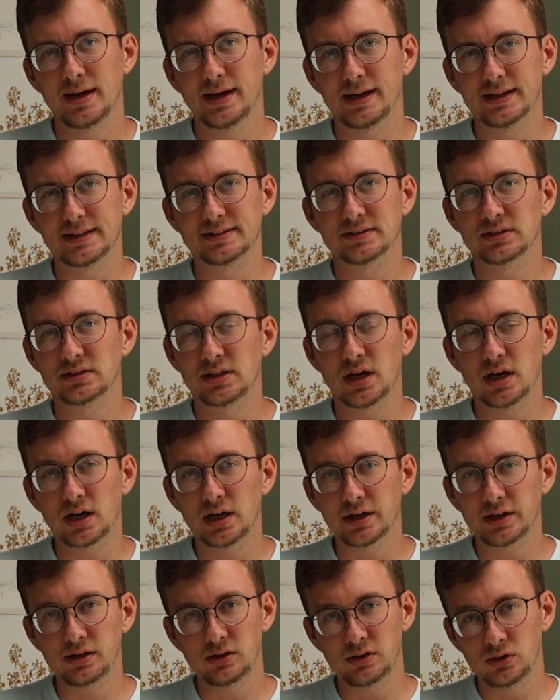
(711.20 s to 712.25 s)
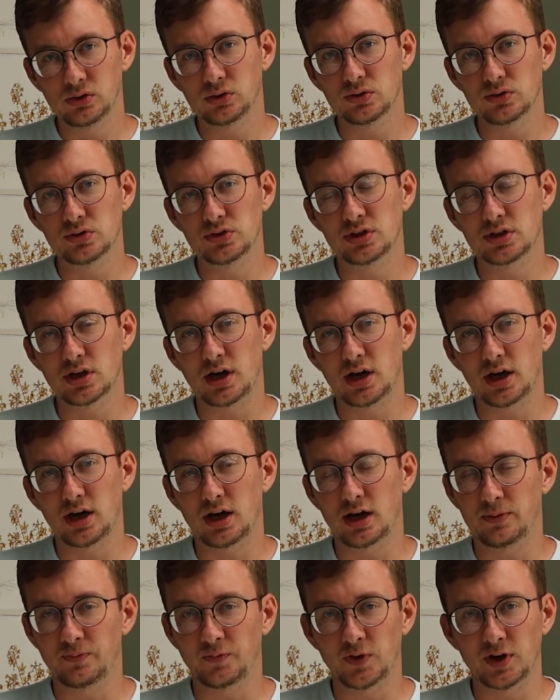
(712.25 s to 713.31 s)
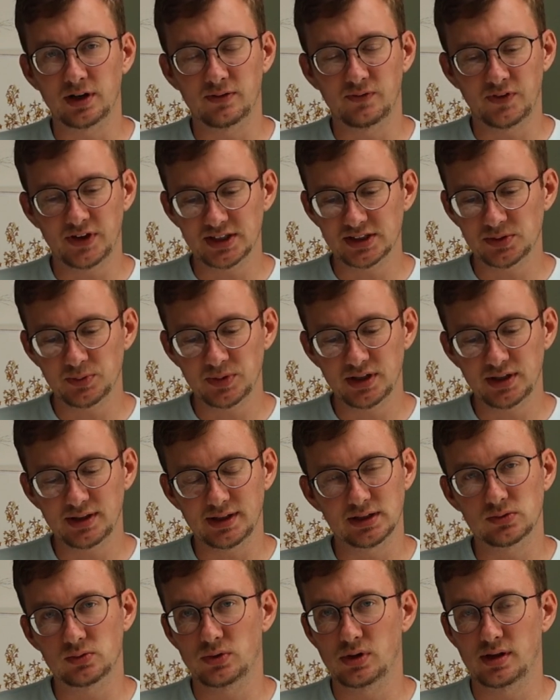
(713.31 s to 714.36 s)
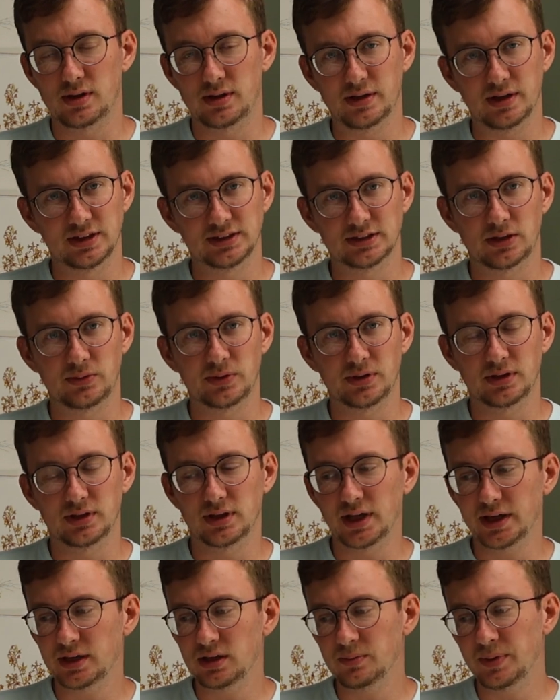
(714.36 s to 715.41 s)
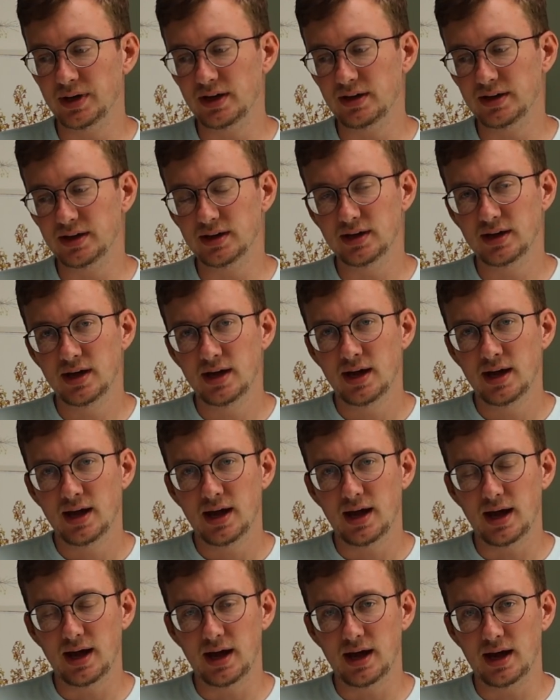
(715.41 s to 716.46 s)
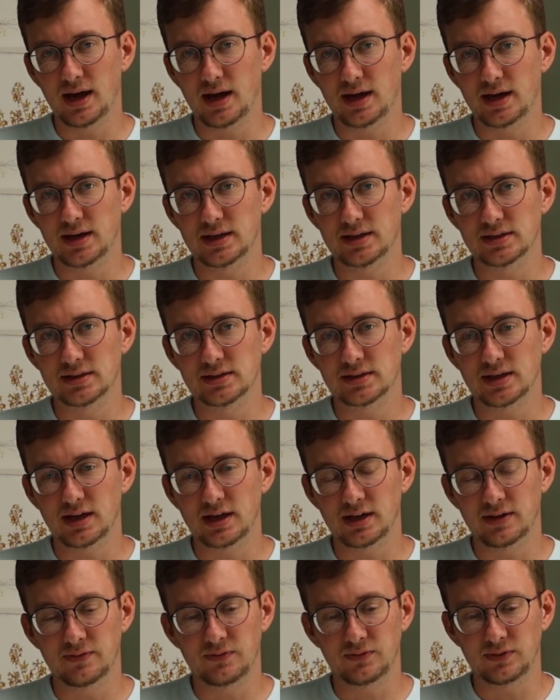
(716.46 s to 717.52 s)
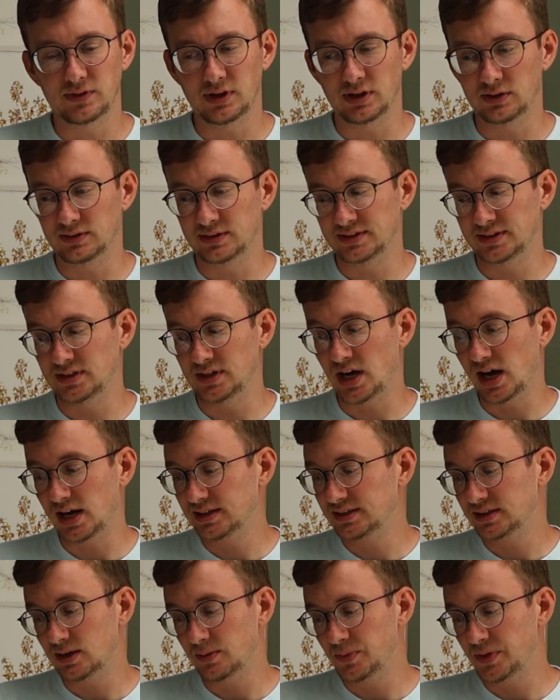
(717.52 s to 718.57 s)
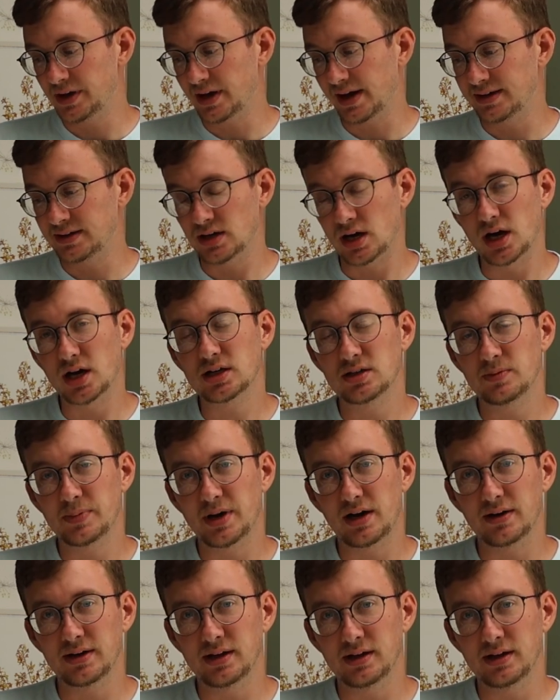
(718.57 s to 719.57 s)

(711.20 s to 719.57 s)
It's not a huge upfront investment. That's one of the things I really like about it. And if it's not something I talked about